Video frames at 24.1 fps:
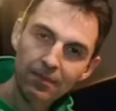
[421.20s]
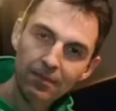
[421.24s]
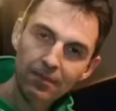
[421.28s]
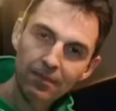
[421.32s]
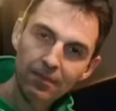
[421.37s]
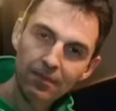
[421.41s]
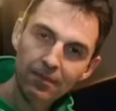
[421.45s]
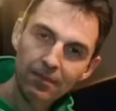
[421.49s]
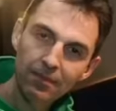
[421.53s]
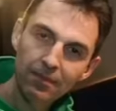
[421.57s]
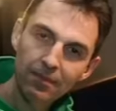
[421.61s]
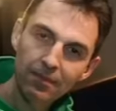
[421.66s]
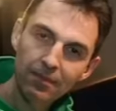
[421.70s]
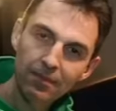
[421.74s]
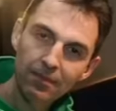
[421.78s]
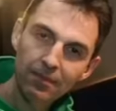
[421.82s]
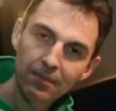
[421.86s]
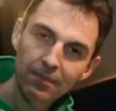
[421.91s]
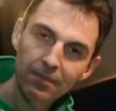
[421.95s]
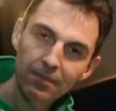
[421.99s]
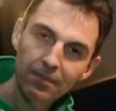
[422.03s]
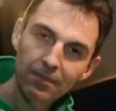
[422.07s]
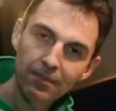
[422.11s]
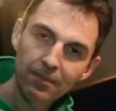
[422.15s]

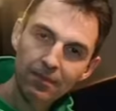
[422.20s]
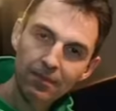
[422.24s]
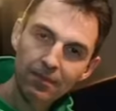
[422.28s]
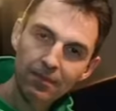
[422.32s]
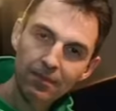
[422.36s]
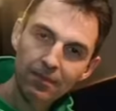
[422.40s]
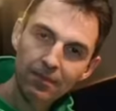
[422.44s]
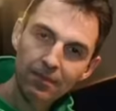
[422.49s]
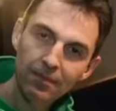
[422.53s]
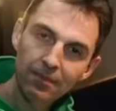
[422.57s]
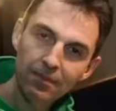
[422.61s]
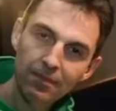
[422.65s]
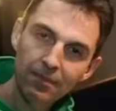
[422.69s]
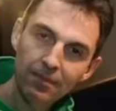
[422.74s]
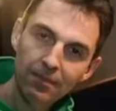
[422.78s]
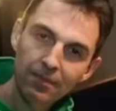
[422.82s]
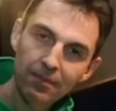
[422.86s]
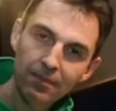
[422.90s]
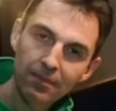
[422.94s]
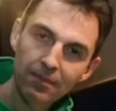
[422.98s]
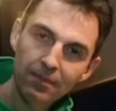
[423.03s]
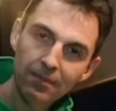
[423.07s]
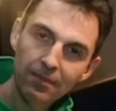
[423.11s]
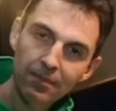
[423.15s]

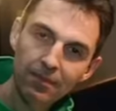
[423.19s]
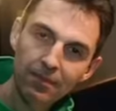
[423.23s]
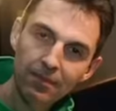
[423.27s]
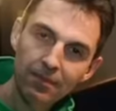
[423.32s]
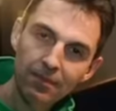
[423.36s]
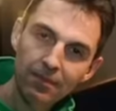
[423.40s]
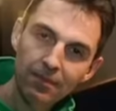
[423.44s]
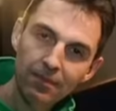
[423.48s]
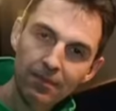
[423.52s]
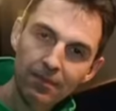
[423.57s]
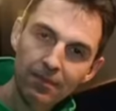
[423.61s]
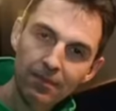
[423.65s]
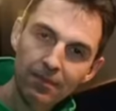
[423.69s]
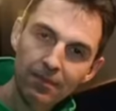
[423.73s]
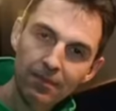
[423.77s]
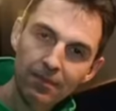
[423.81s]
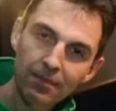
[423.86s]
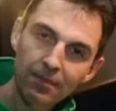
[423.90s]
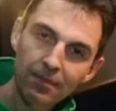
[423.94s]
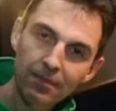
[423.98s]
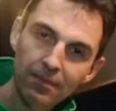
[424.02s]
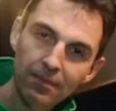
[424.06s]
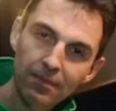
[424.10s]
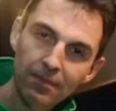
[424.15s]

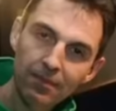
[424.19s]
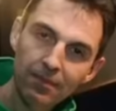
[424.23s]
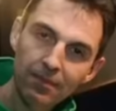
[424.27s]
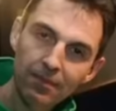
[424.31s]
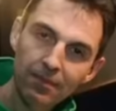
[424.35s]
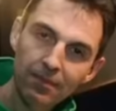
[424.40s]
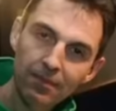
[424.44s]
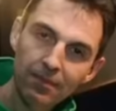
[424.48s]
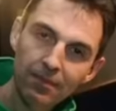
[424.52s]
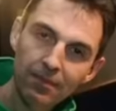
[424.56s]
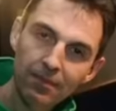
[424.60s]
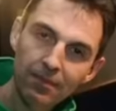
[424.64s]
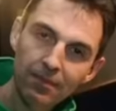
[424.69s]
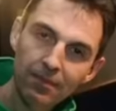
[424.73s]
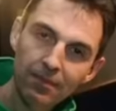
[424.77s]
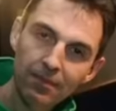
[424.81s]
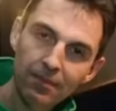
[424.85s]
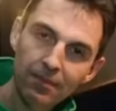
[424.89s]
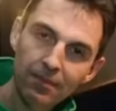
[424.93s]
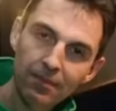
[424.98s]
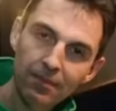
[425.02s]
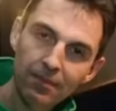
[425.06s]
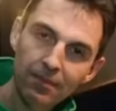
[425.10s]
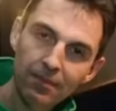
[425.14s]

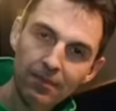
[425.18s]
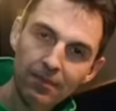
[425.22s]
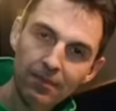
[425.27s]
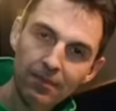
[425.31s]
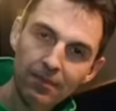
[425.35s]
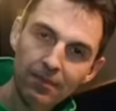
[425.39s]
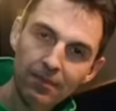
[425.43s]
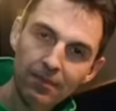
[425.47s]
This person isn't speaking.